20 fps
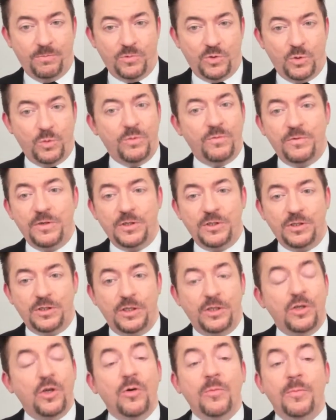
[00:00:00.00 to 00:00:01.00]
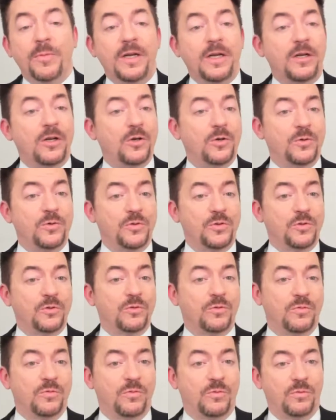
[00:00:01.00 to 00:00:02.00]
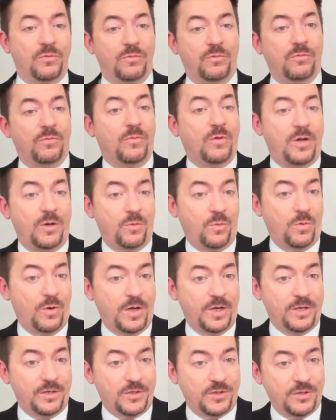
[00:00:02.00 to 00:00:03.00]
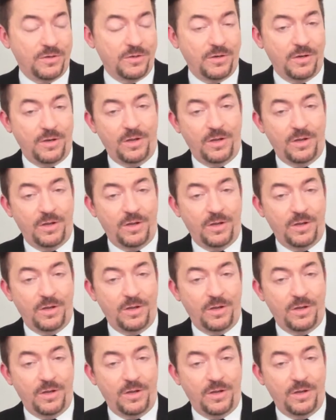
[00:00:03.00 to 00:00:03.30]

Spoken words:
So officially, nobody knows what it was.